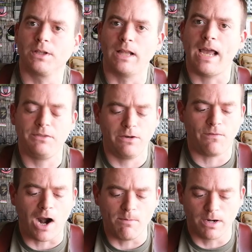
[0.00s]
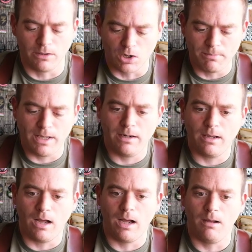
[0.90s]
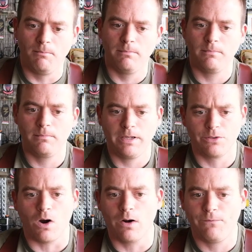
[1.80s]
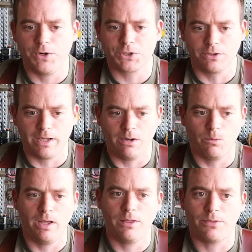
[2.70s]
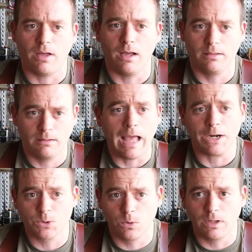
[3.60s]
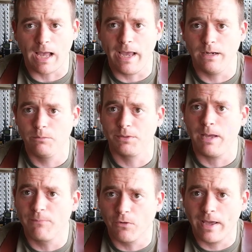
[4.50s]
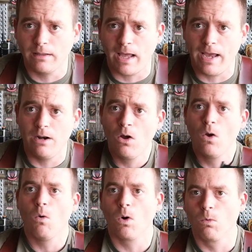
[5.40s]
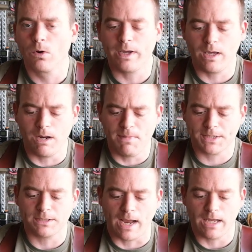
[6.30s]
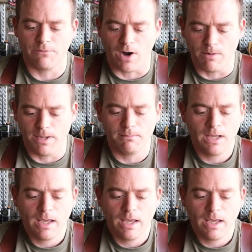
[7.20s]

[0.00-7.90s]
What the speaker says: light in the environment a little bit, either artificially with actual light, with infrared light, or working in a mixed lighting environment,